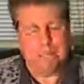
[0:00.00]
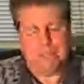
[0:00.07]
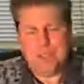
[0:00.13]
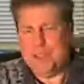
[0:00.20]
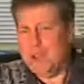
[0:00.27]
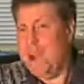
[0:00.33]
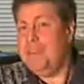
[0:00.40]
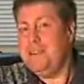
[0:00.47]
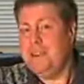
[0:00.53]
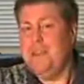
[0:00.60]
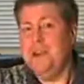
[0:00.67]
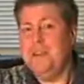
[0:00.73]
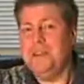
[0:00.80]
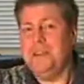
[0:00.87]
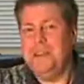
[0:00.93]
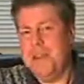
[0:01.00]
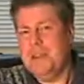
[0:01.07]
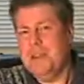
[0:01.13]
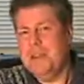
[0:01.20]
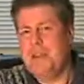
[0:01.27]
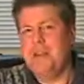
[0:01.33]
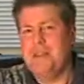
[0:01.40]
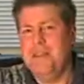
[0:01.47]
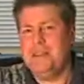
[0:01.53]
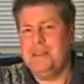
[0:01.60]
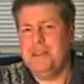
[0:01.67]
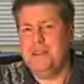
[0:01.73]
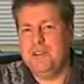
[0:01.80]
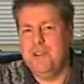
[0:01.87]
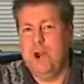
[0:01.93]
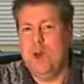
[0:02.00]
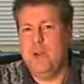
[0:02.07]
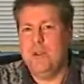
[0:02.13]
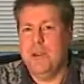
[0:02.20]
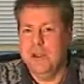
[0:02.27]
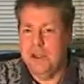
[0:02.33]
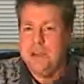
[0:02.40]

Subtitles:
So at the closing table, he creates this note,